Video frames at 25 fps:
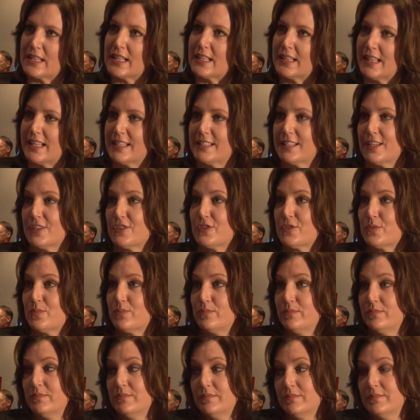that lets us
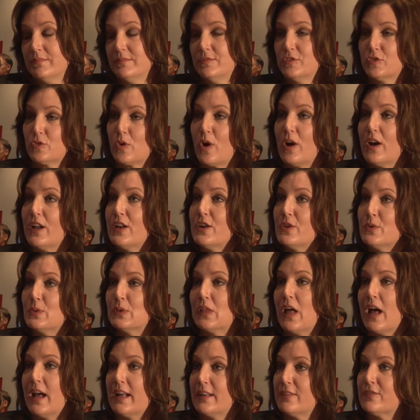draw a new
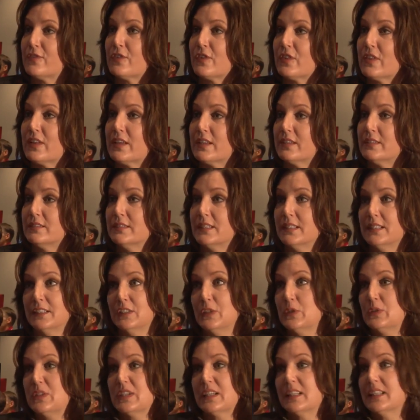line for the
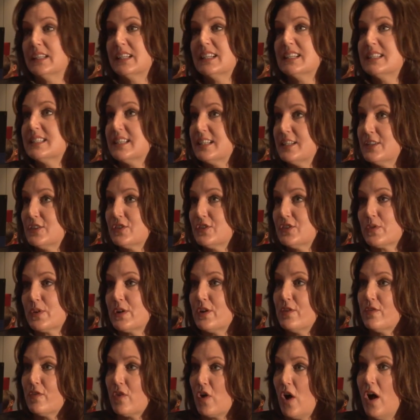utilities
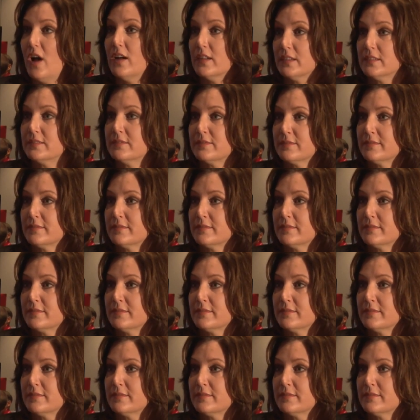industry overall.